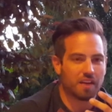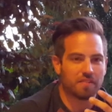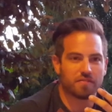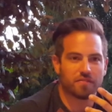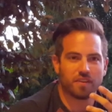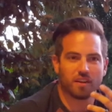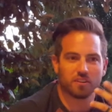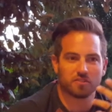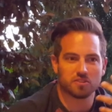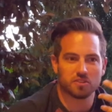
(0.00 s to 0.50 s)

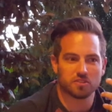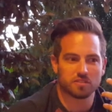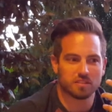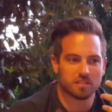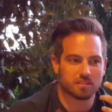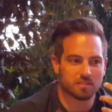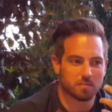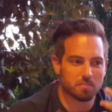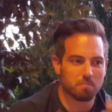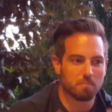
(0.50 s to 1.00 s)
felt just
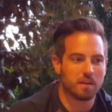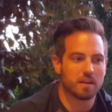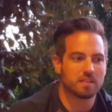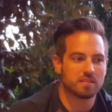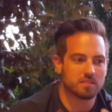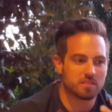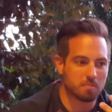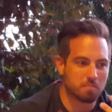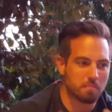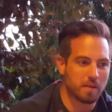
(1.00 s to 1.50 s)
this
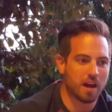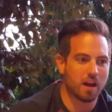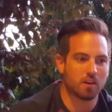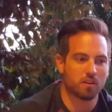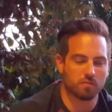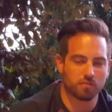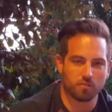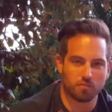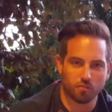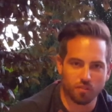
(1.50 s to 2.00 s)
immense amount
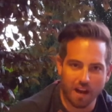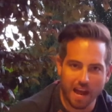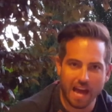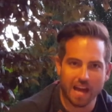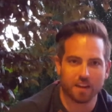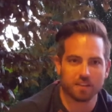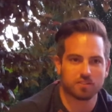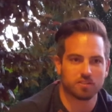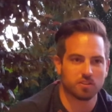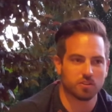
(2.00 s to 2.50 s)
of
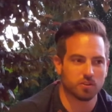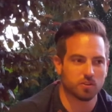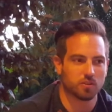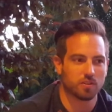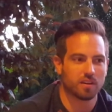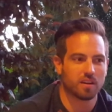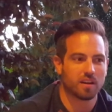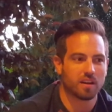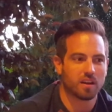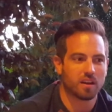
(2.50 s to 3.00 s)
gratitude
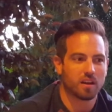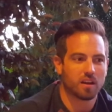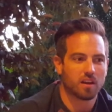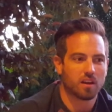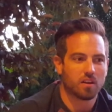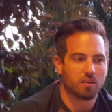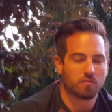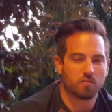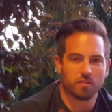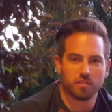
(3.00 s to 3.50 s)

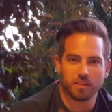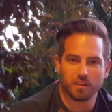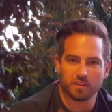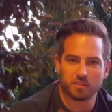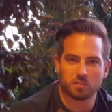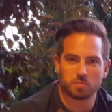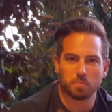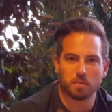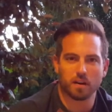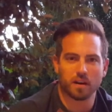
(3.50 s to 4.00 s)
for the
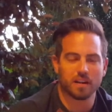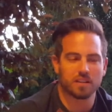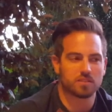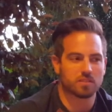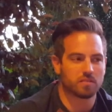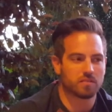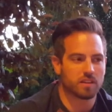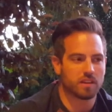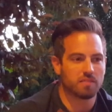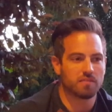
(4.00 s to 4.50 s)
experience
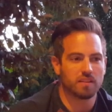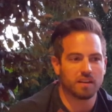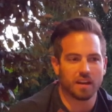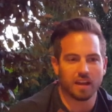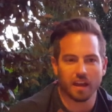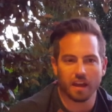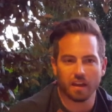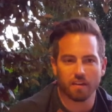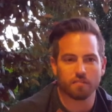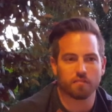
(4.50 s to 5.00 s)
of giving
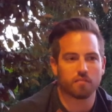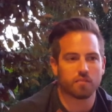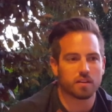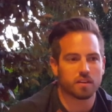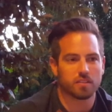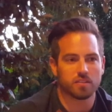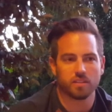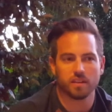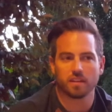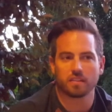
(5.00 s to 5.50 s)
it
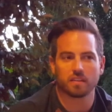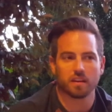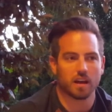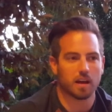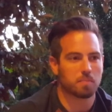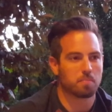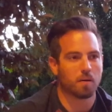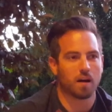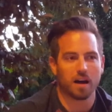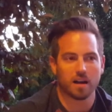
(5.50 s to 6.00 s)
everything that
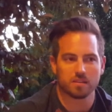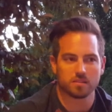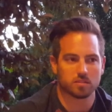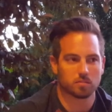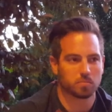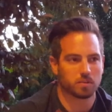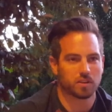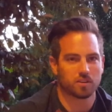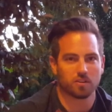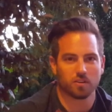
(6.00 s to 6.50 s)
I
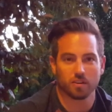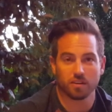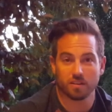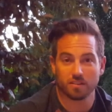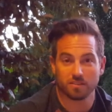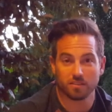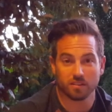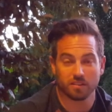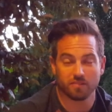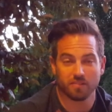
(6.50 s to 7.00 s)
possibly could
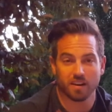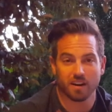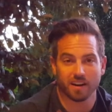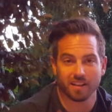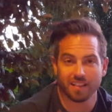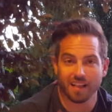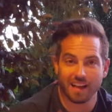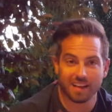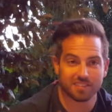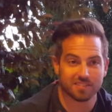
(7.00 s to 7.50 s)
until the
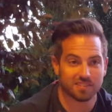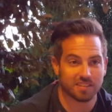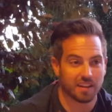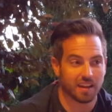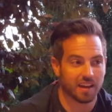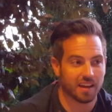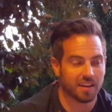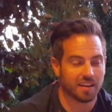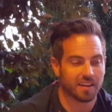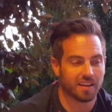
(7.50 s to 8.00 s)
very last
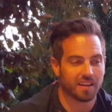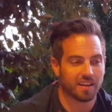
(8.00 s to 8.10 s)
day.